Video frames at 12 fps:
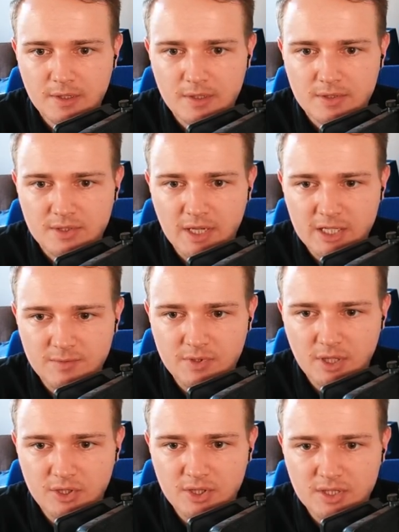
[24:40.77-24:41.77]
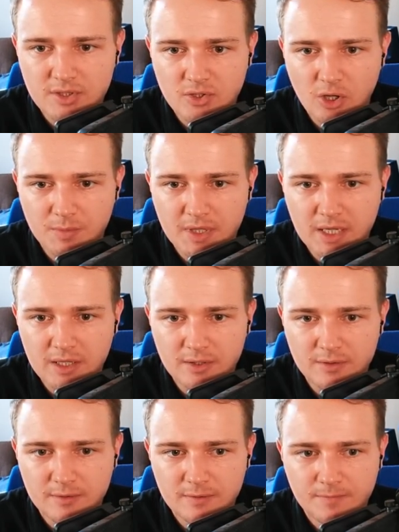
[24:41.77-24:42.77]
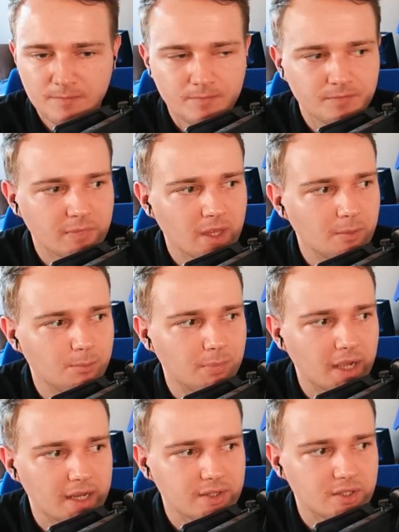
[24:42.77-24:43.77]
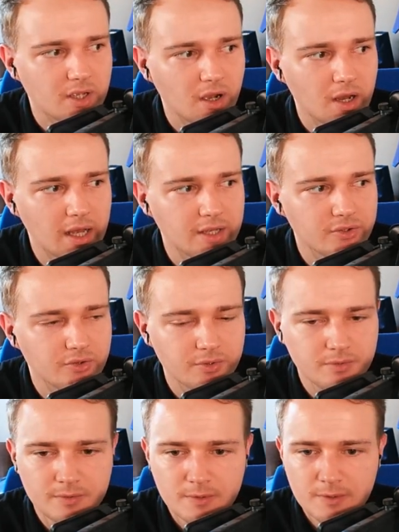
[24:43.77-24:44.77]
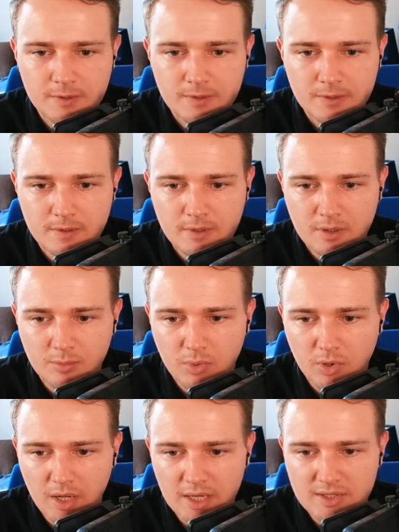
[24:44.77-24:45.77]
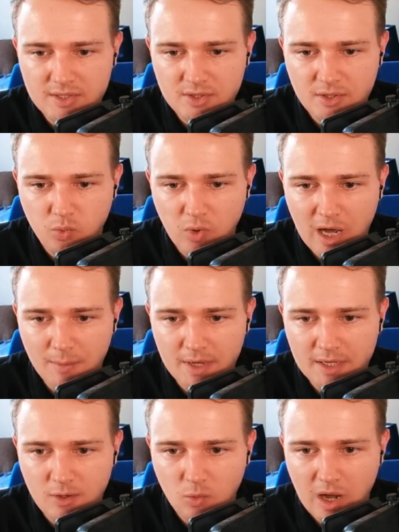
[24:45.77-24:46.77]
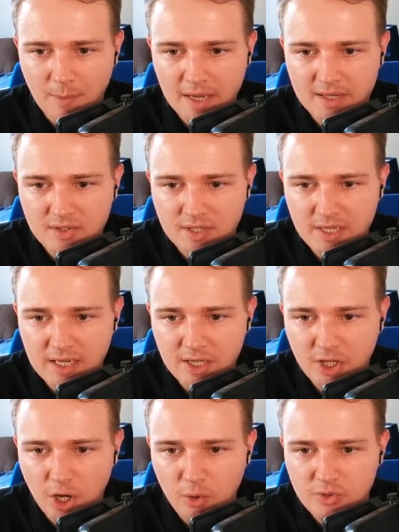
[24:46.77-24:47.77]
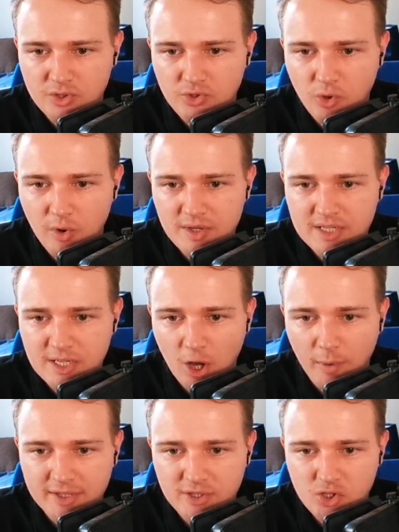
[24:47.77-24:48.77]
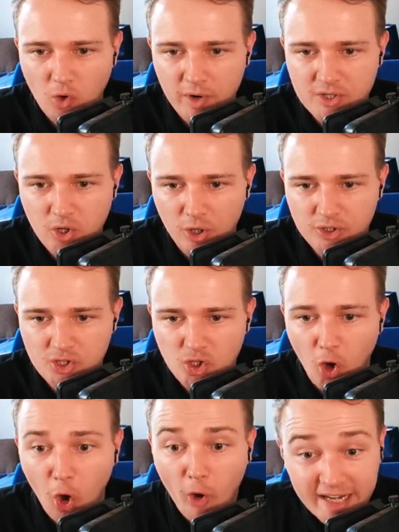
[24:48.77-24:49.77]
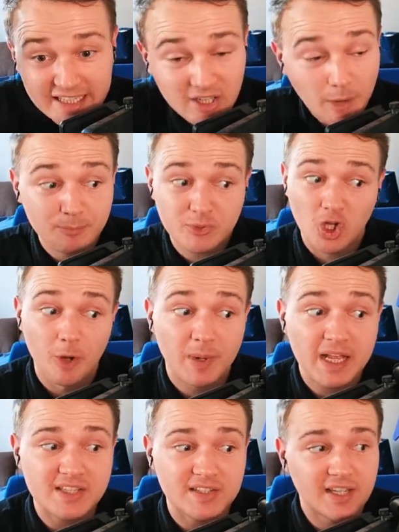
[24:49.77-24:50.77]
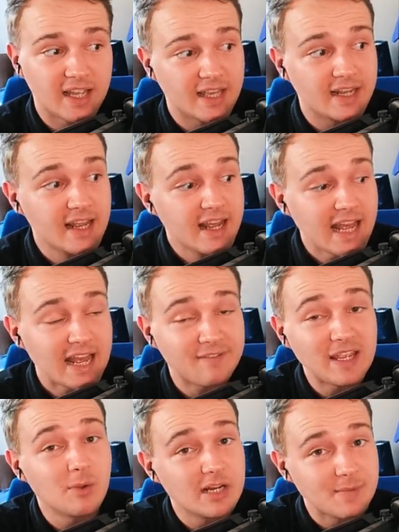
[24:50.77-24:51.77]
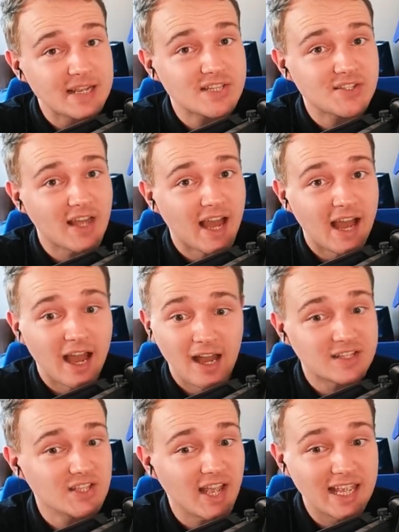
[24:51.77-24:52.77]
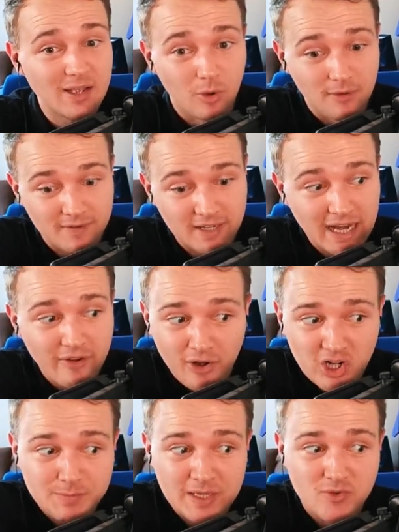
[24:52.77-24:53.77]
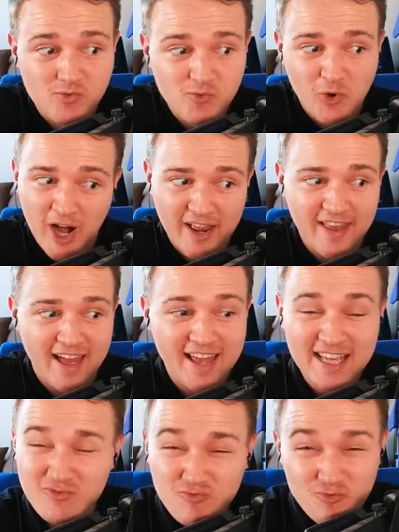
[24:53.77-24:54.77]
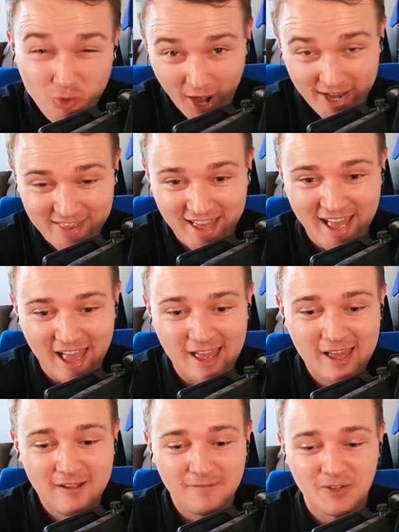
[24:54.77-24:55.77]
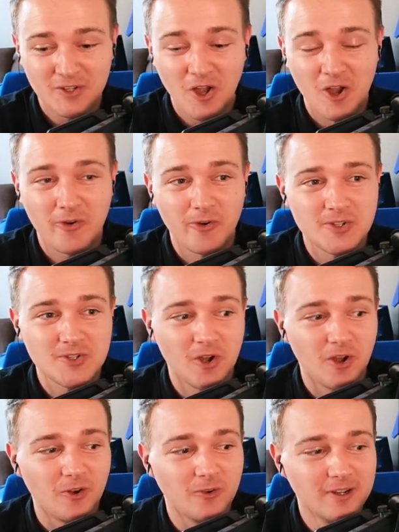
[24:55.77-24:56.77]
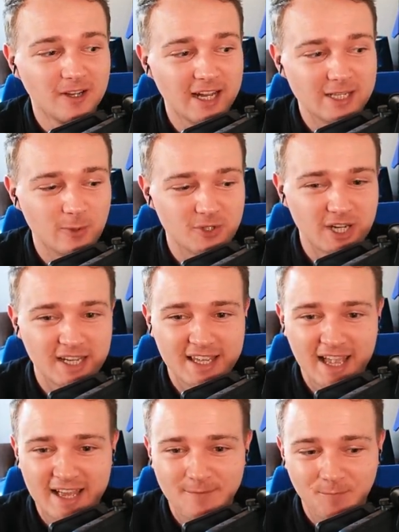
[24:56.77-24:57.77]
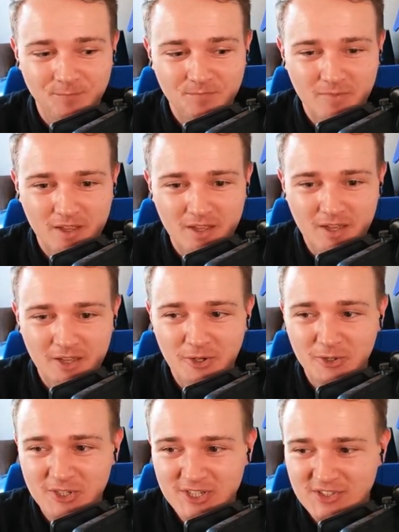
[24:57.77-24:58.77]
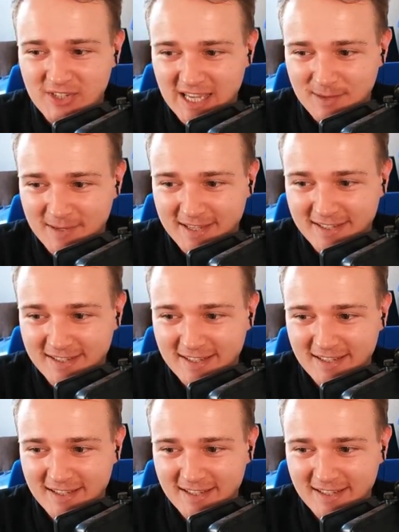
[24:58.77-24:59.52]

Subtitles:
Takes some touches into Tom Kiernan. Back into Carl Andrew. Plays into Kwame. Kwame into Kieran. Goes through. Is he going to score? He's got to score. And I'm so pleased he did. If he would have missed that, I tell you what, fucking Aaron Oxby's right there. He's right there for the cut across goal. Let's watch it again. You'll just see him here.